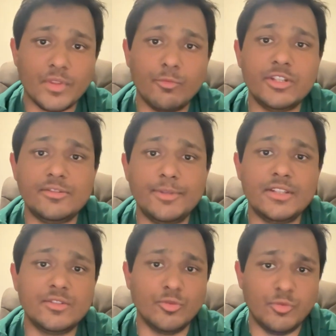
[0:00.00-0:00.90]
Which
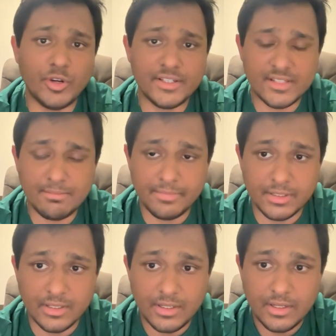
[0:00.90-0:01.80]
means, so for
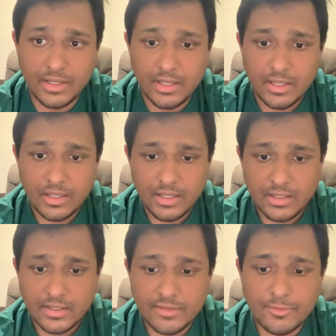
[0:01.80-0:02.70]
example,
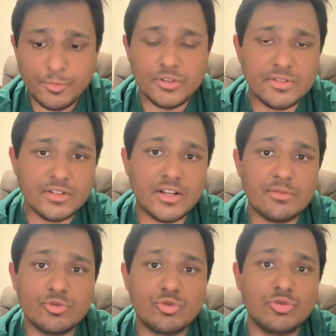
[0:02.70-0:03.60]
if a person
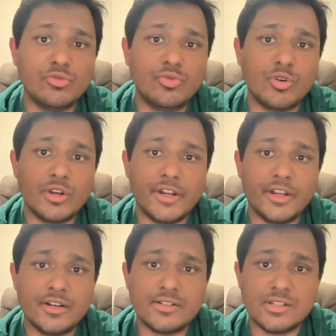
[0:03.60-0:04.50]
comes to you for a
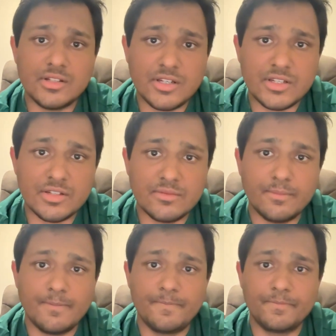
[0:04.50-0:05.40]
career
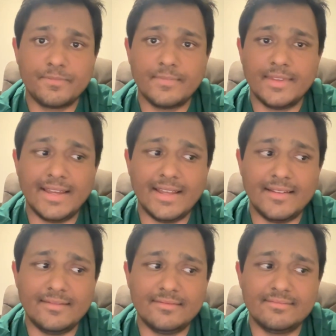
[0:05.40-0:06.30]
consultation,
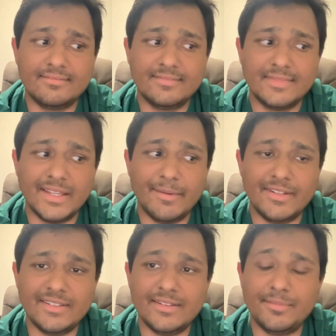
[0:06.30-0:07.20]
and
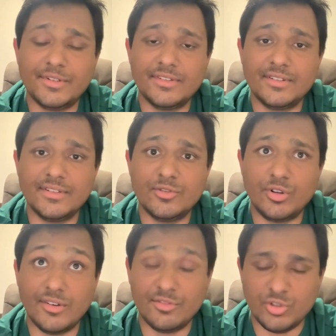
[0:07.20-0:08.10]
imagine the person does
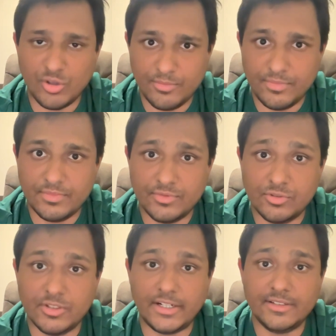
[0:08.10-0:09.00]
not have a job,
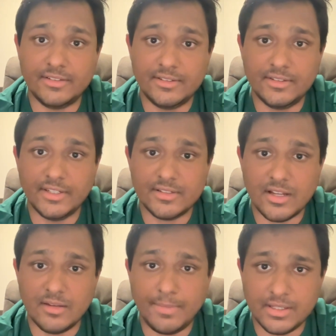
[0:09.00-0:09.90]
so that is his Desh
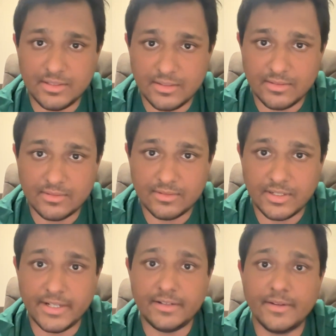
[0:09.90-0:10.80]
Kaal Patra,
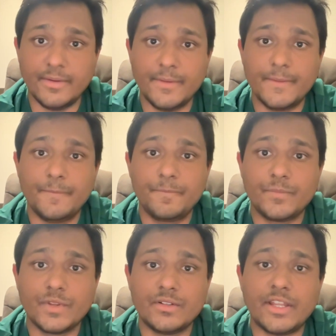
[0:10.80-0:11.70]
right?
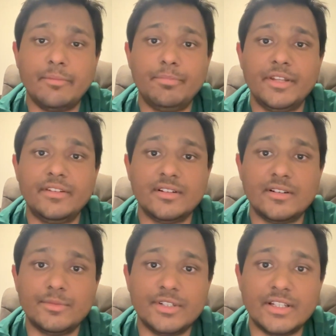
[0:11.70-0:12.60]
Time, place,
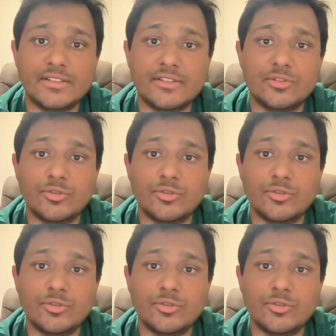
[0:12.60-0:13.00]
circumstances.